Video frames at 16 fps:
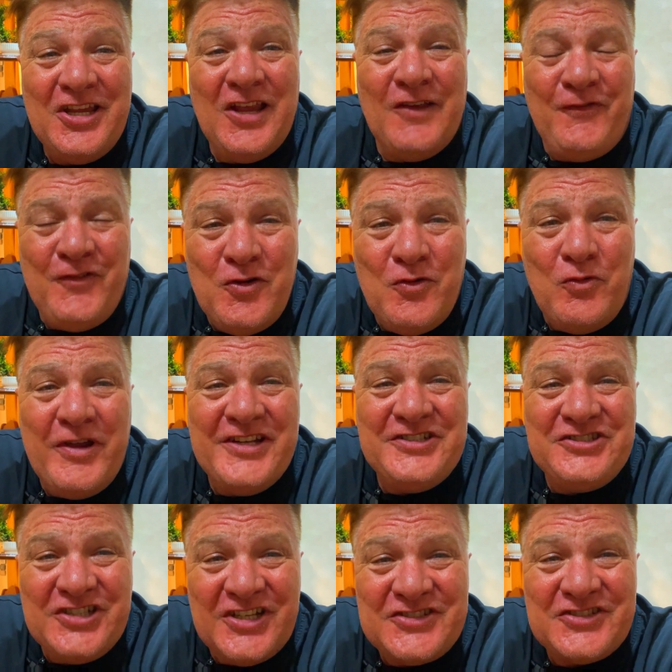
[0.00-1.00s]
If you
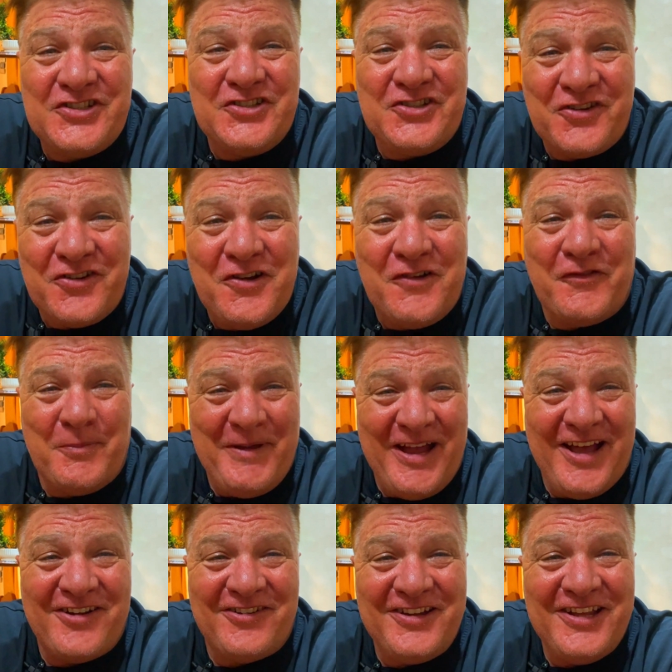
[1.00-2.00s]
win just the turnover
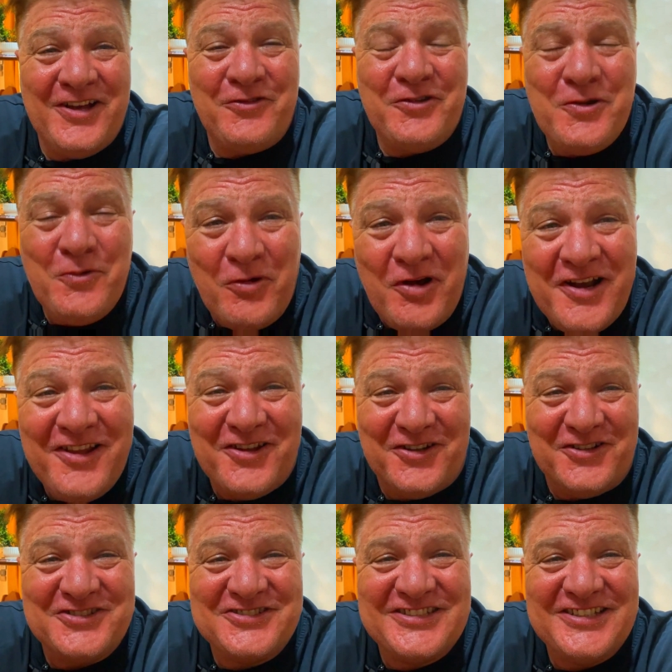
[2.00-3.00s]
battle, only one of
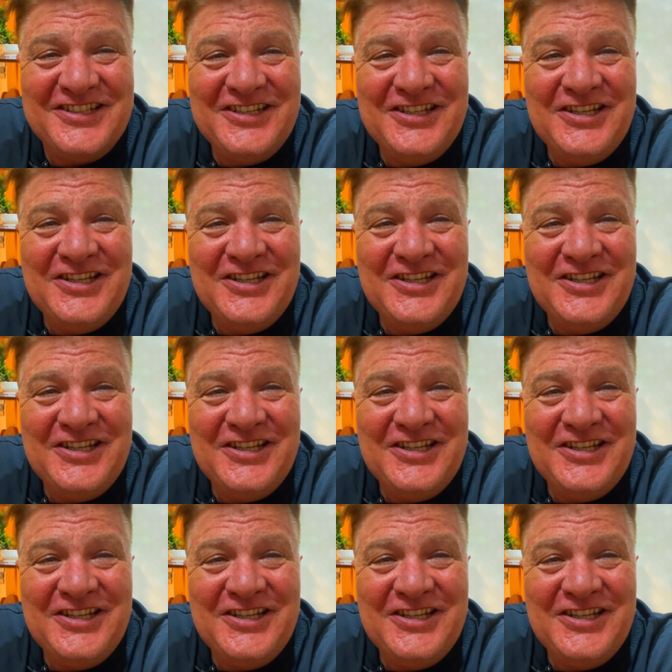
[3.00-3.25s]
those,